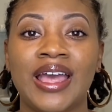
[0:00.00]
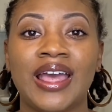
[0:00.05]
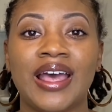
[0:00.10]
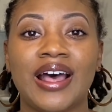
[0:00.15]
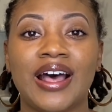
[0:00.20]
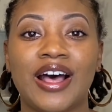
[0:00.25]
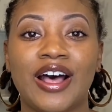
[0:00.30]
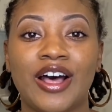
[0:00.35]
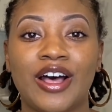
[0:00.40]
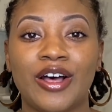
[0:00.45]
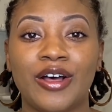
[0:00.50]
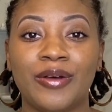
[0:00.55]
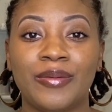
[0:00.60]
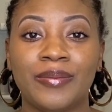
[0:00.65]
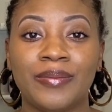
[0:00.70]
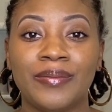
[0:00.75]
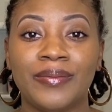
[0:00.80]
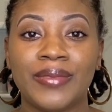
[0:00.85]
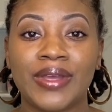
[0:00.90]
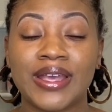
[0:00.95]

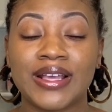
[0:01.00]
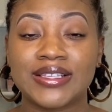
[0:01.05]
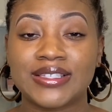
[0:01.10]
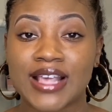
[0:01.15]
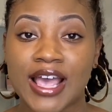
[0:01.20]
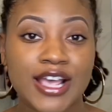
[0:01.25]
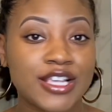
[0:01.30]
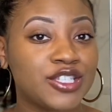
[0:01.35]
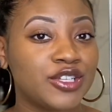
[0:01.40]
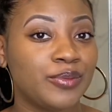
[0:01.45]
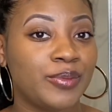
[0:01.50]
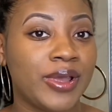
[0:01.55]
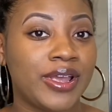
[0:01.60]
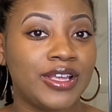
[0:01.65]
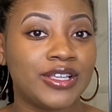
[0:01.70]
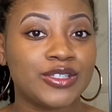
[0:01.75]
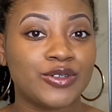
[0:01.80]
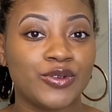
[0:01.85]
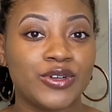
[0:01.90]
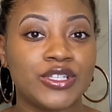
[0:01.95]

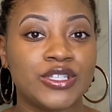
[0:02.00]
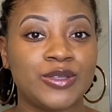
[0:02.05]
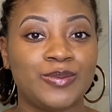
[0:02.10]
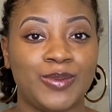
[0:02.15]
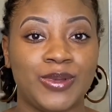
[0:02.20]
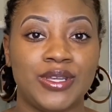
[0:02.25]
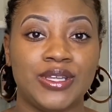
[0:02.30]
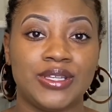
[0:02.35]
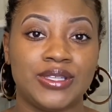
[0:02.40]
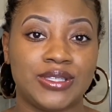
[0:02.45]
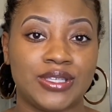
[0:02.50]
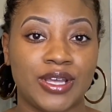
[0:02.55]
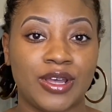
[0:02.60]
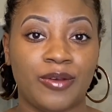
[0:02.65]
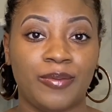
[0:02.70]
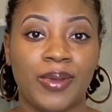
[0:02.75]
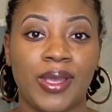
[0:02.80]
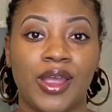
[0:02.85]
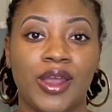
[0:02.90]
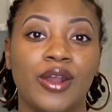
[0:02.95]
exacerbates or it speeds
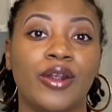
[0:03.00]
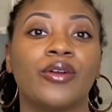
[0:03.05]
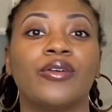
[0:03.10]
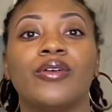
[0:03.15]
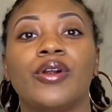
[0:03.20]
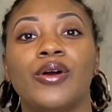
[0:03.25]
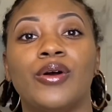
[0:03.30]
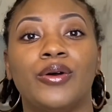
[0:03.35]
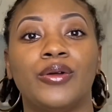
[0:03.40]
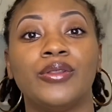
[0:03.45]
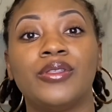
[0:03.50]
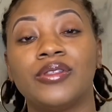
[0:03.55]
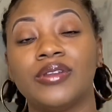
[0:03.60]
up hair growth,